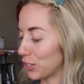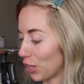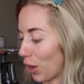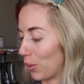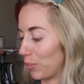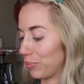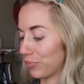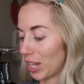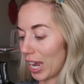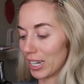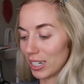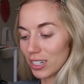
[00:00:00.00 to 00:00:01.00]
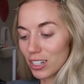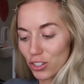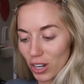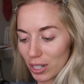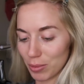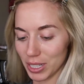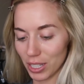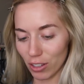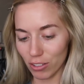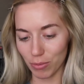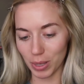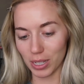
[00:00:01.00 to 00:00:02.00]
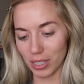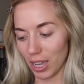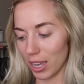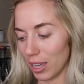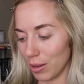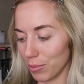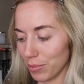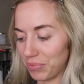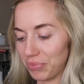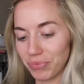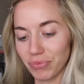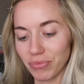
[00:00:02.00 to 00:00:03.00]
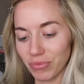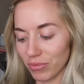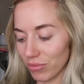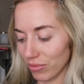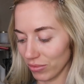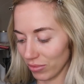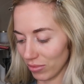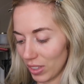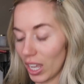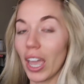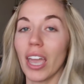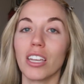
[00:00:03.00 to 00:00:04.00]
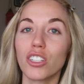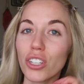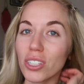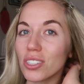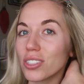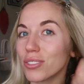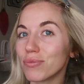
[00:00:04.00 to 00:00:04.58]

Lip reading: So I need to distract myself because I am anxious.